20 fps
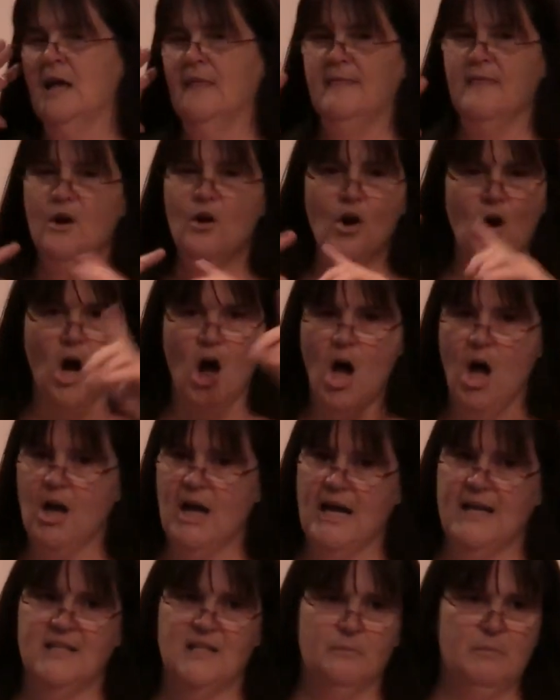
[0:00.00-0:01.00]
There are all
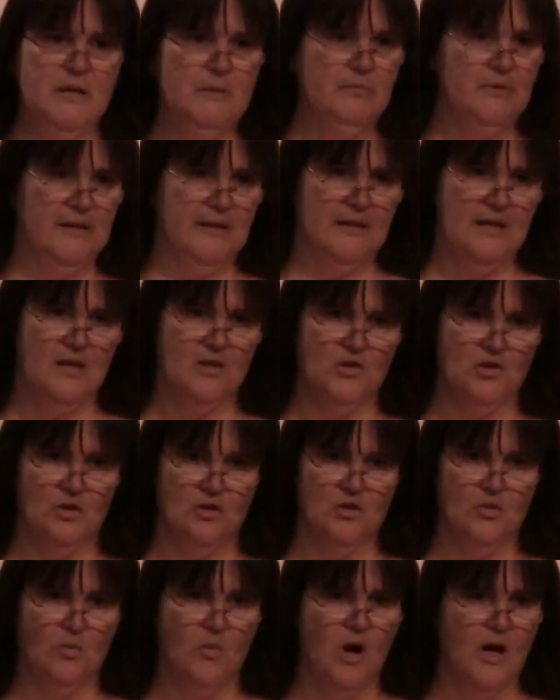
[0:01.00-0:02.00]
kinds of people in that
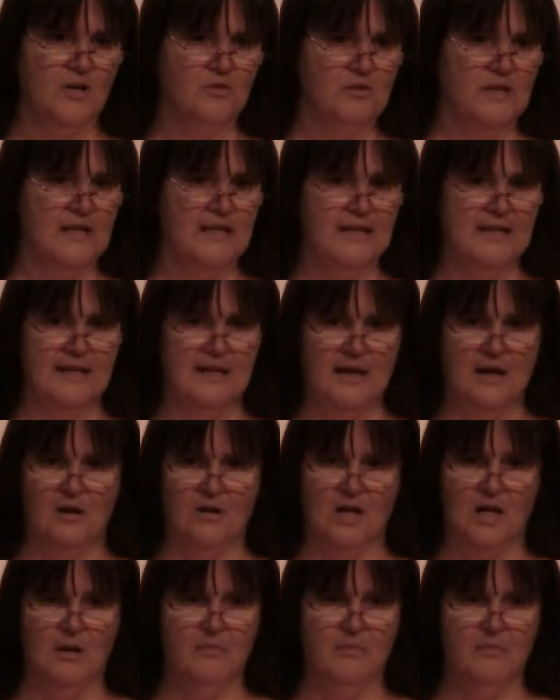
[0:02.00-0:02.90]
church, wandering in and out,